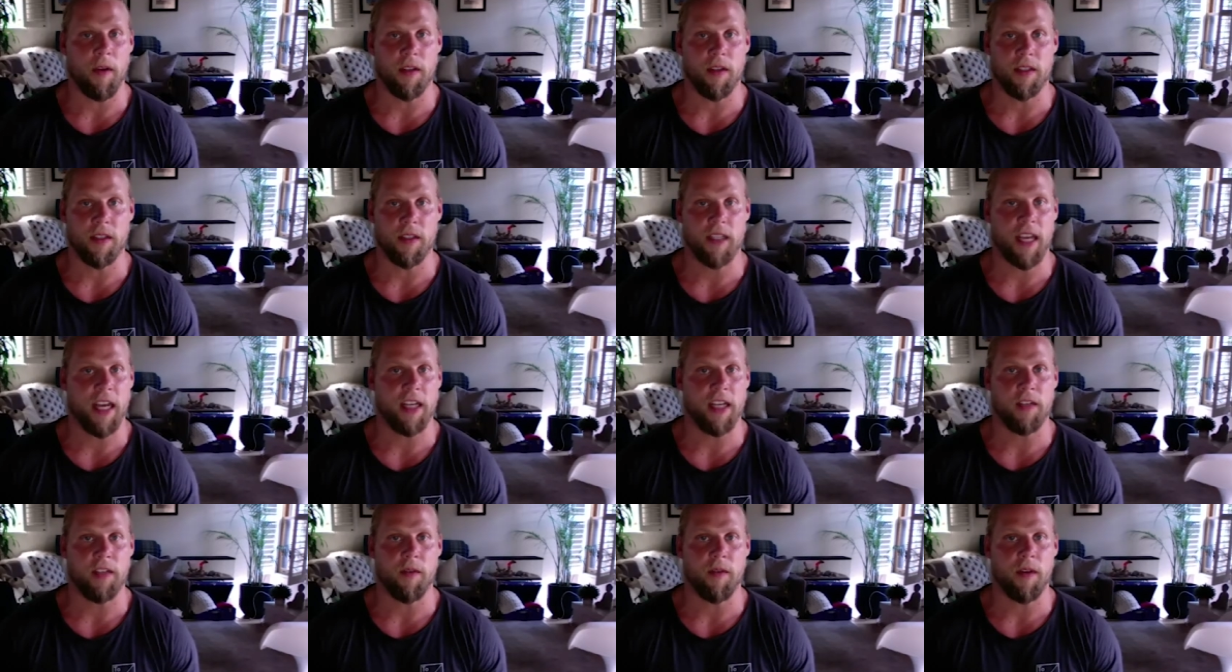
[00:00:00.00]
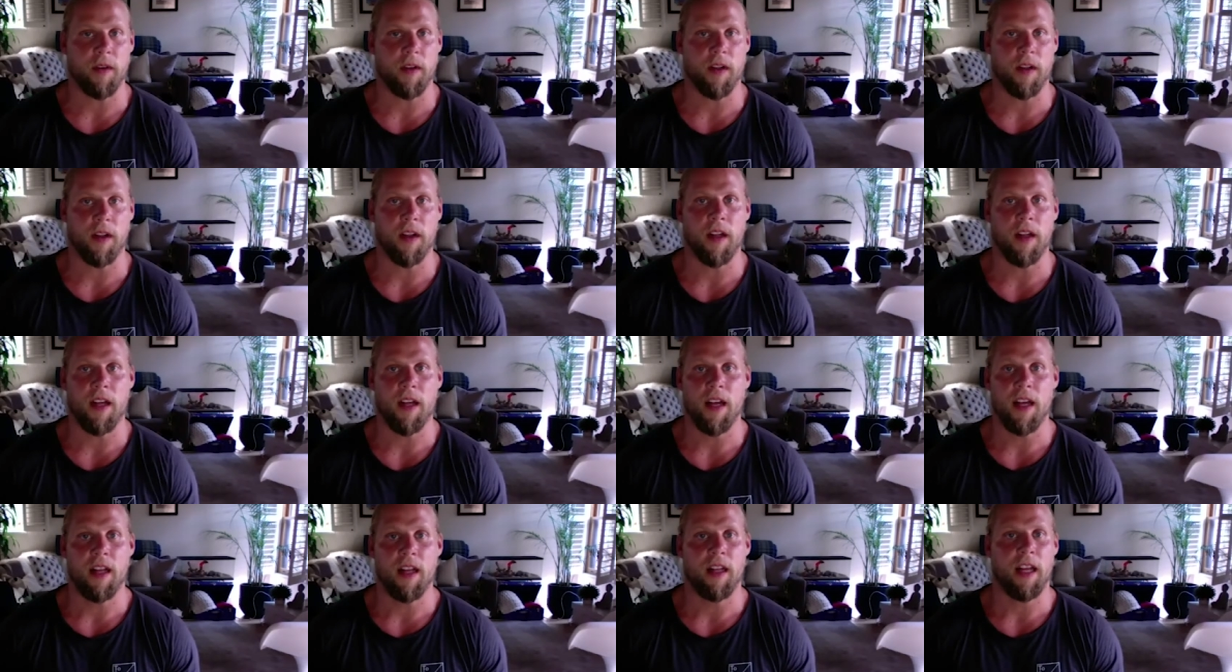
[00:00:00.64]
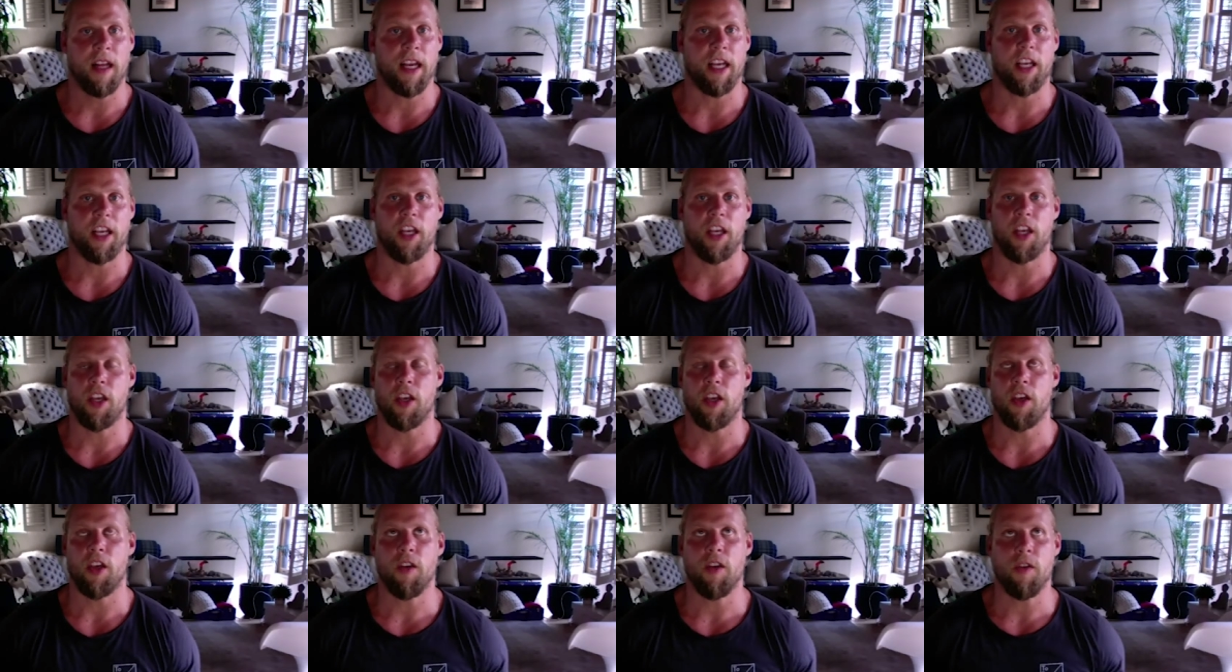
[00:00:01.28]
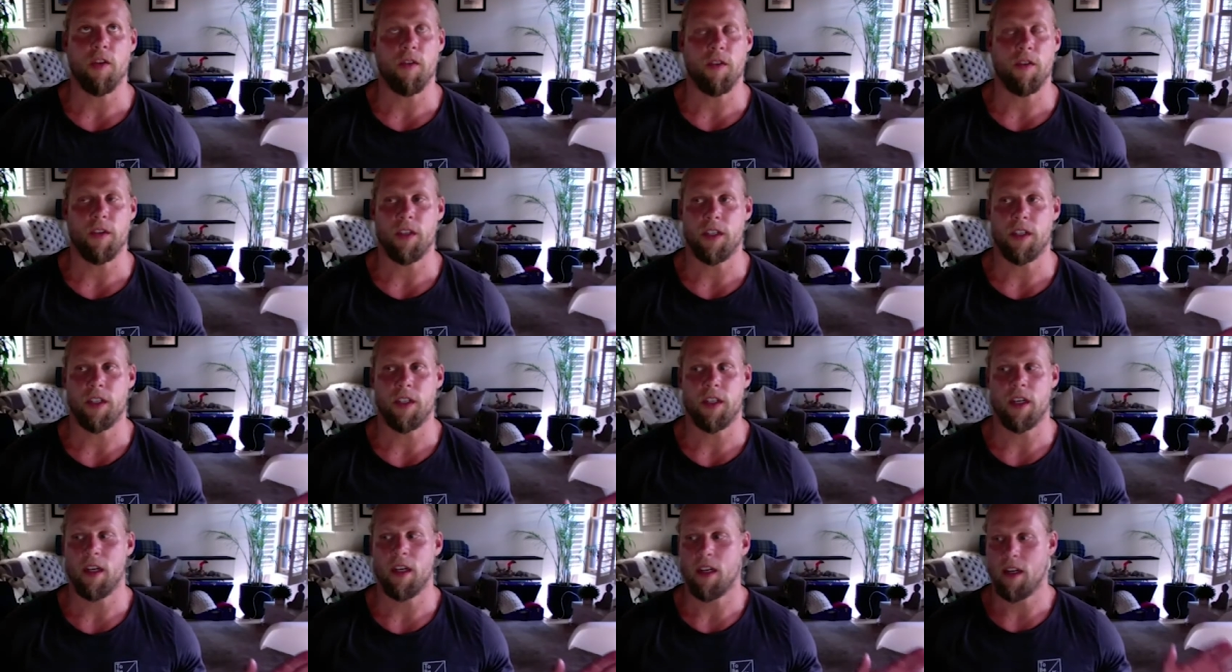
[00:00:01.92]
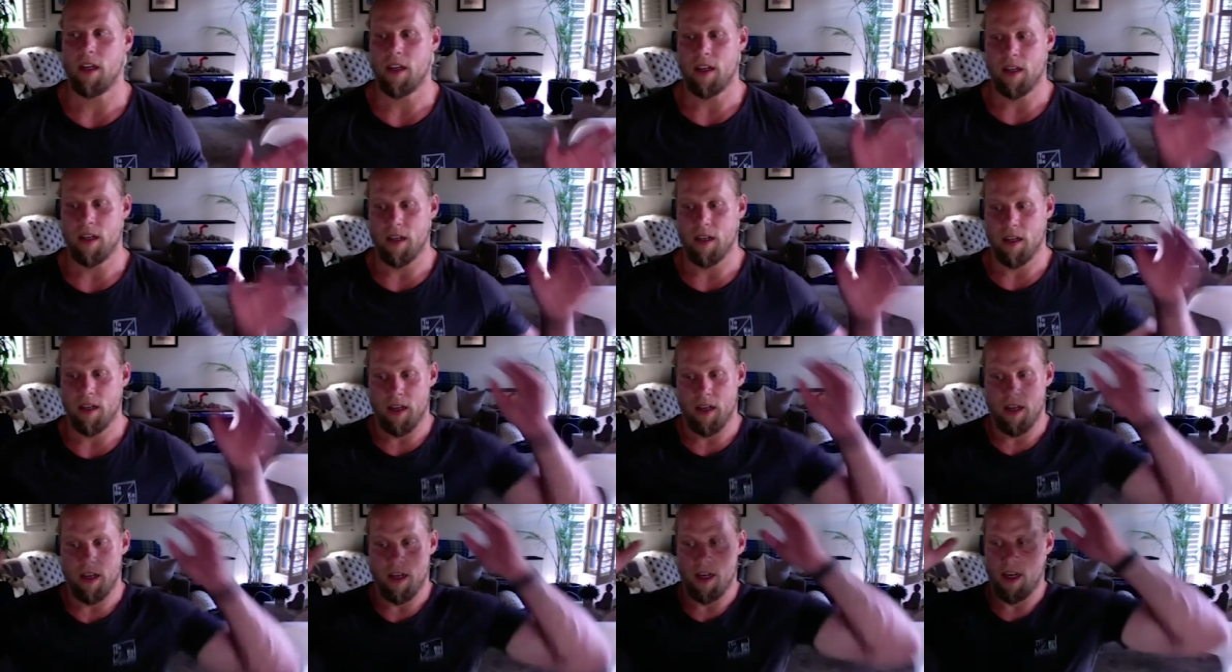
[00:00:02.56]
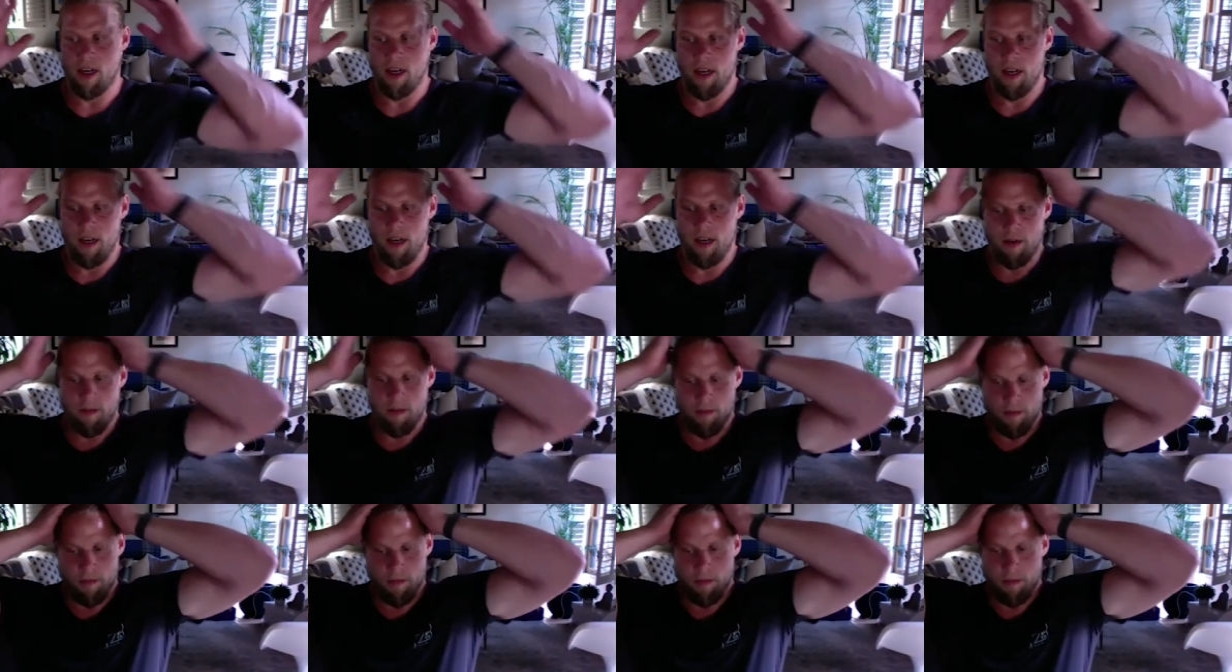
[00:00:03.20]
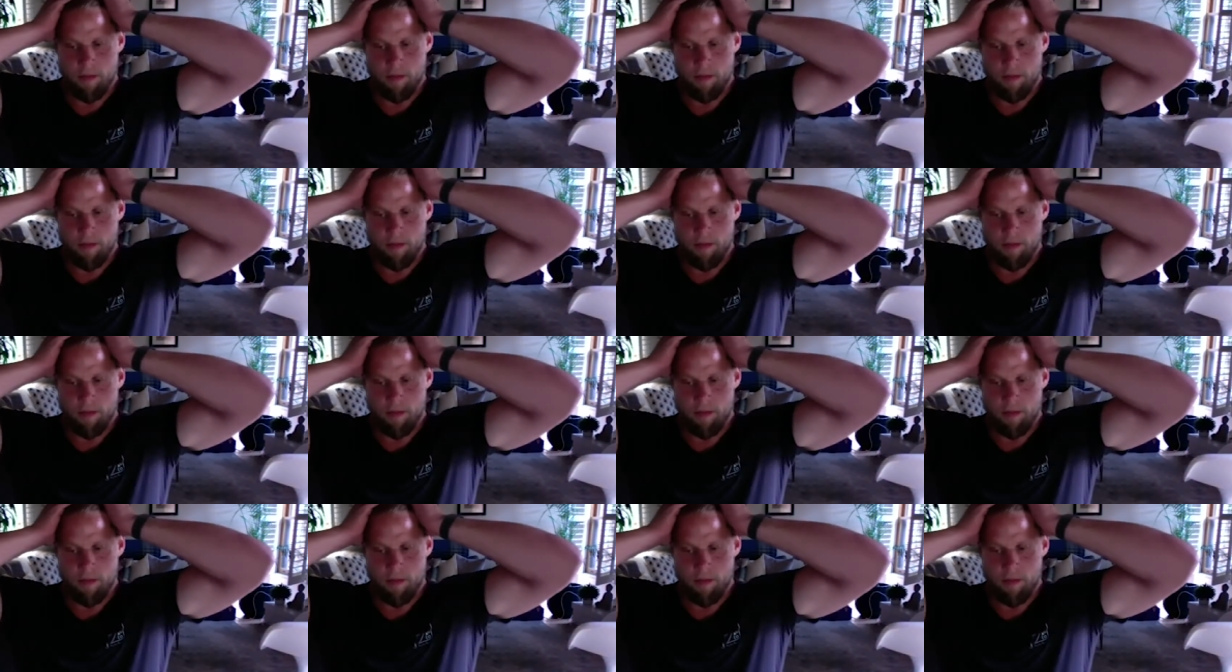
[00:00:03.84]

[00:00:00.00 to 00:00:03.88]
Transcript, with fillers: schedule, like huge um,